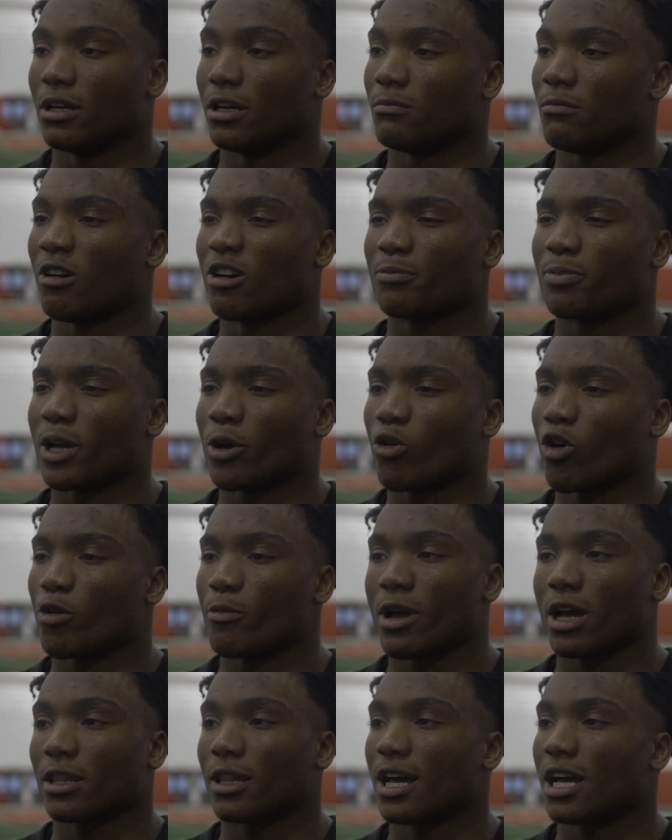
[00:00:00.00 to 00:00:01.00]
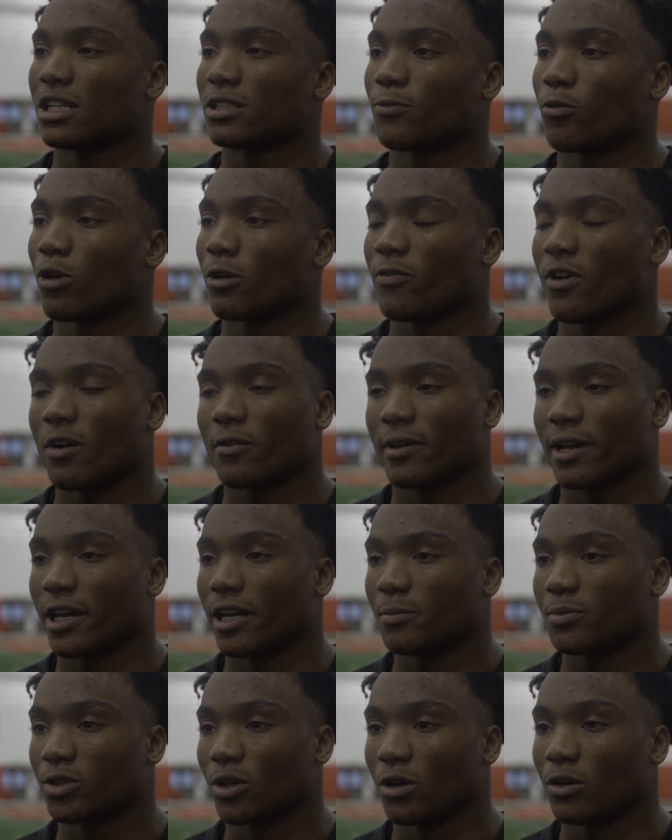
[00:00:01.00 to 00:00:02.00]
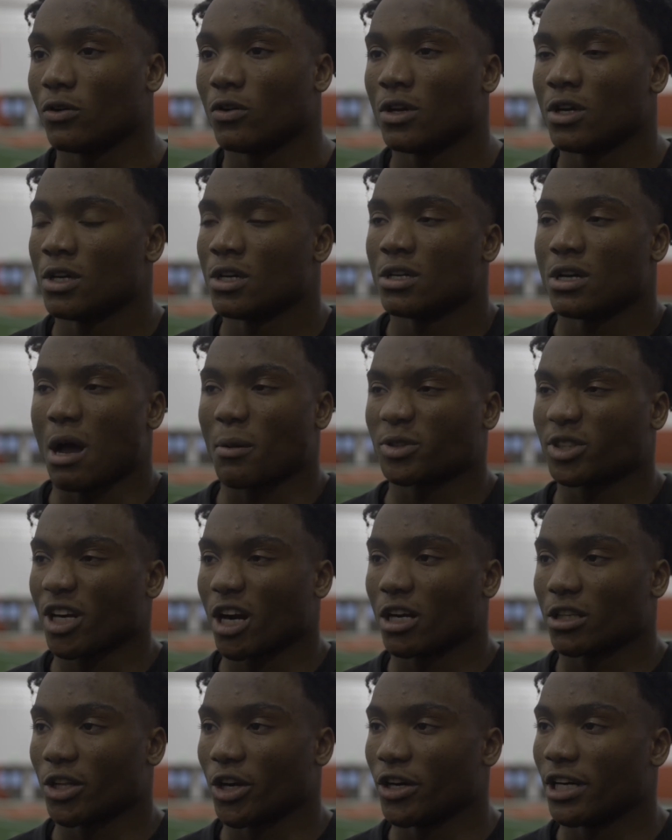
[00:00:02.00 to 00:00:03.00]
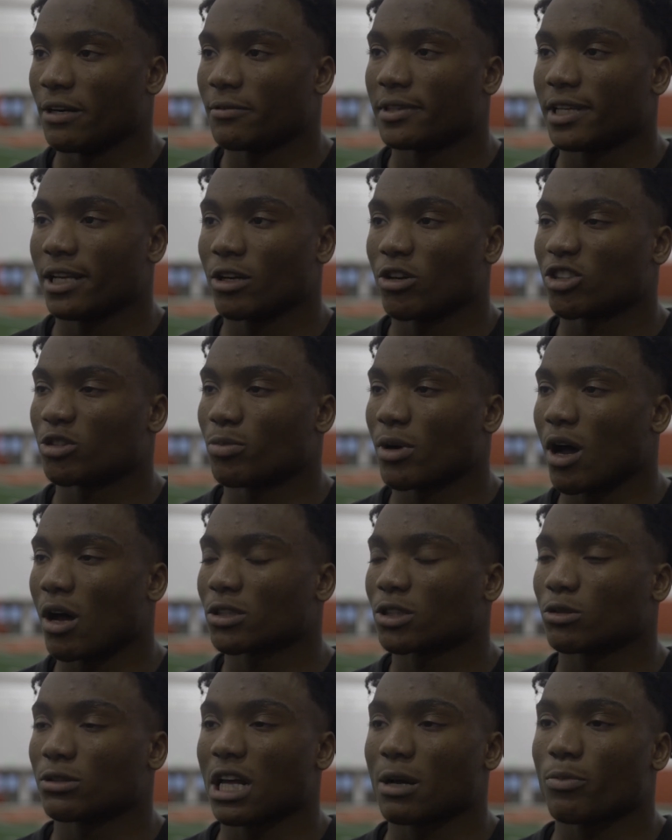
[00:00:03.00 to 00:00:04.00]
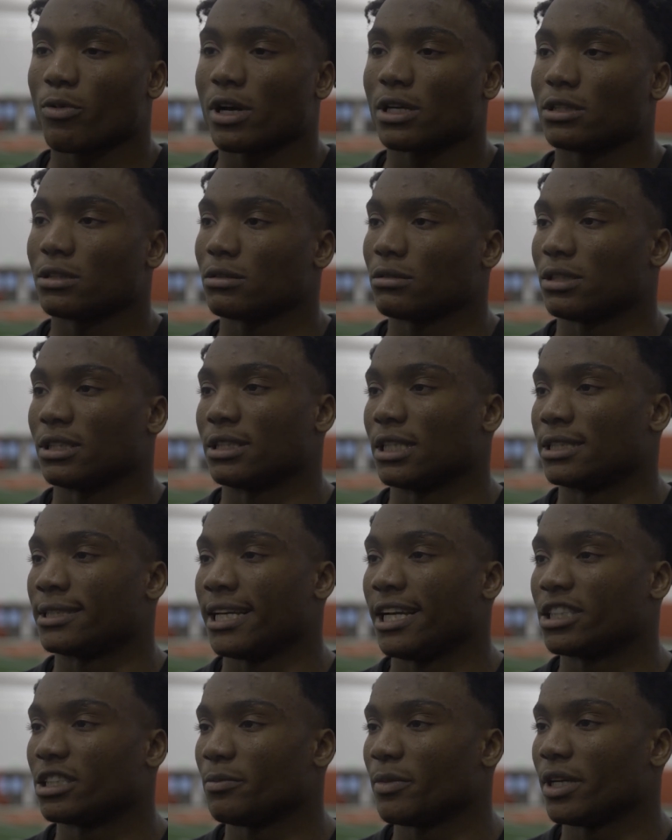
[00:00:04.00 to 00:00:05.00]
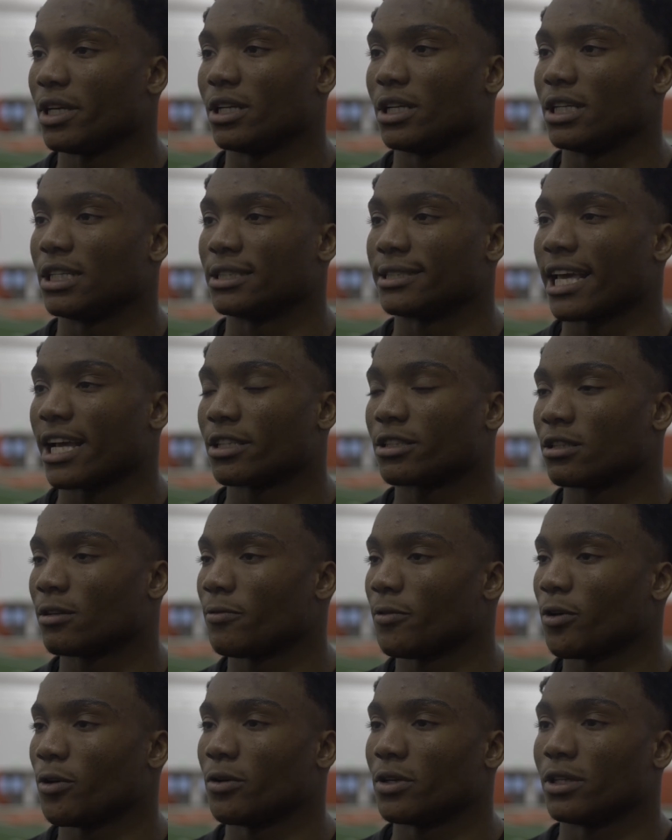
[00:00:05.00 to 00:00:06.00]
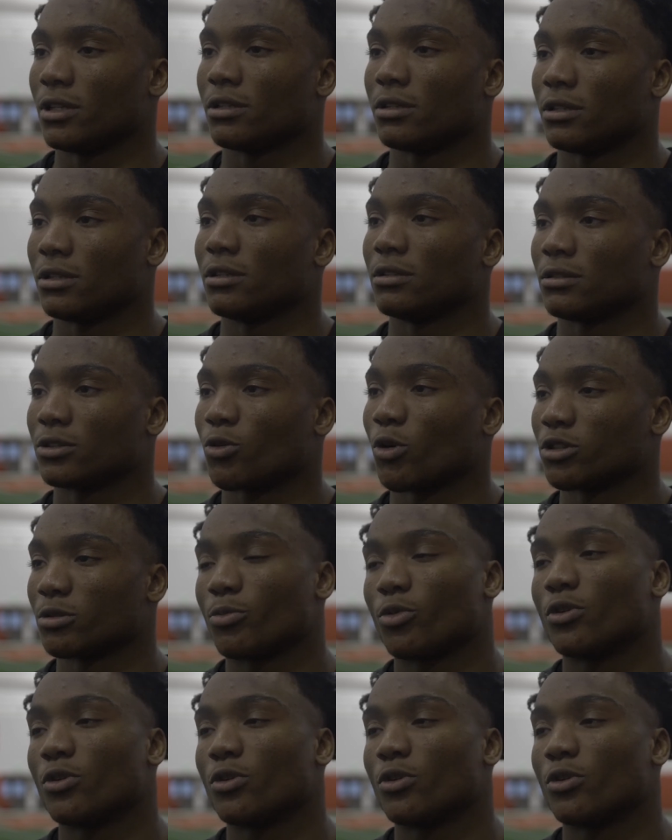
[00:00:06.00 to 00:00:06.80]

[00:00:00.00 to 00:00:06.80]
Um, I only played quarterback last four or five games, so I'm just trying to learn everything Coach Briles, Coach Applewhite is, is teaching me and, and take it to the field and, and score some